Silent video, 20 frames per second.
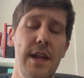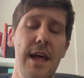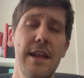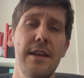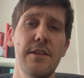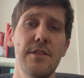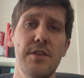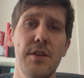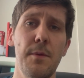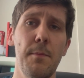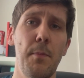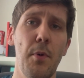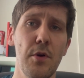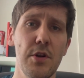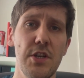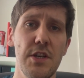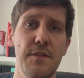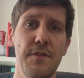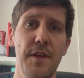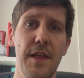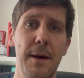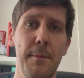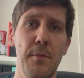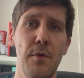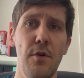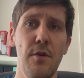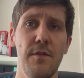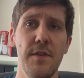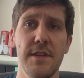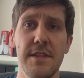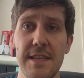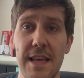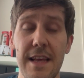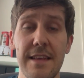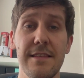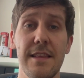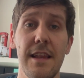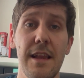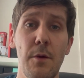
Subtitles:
Henderson pushes for that move and says that